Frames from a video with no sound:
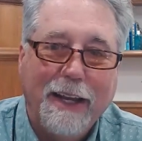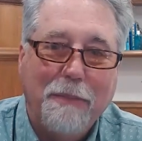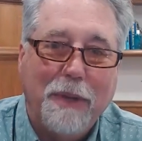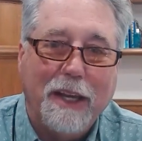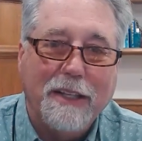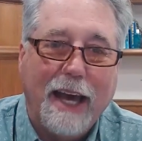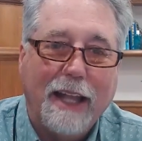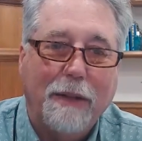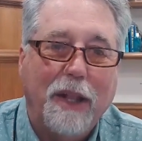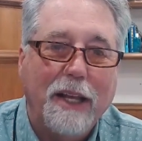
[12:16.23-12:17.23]
because
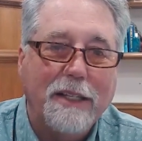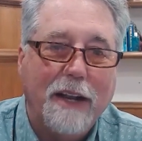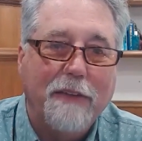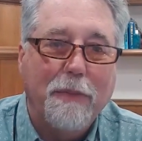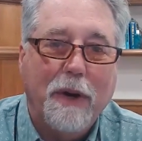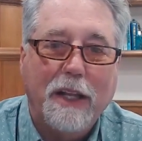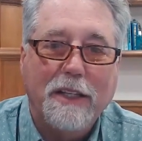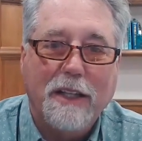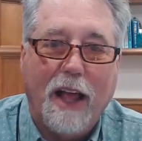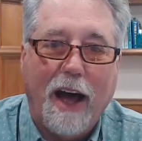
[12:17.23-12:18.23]
that'll bless
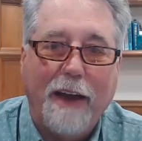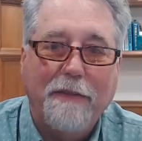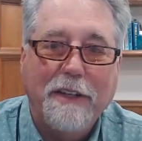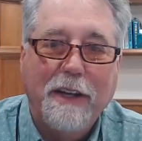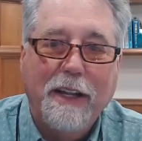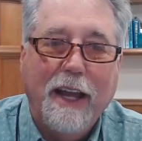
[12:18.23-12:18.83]
everybody's lives.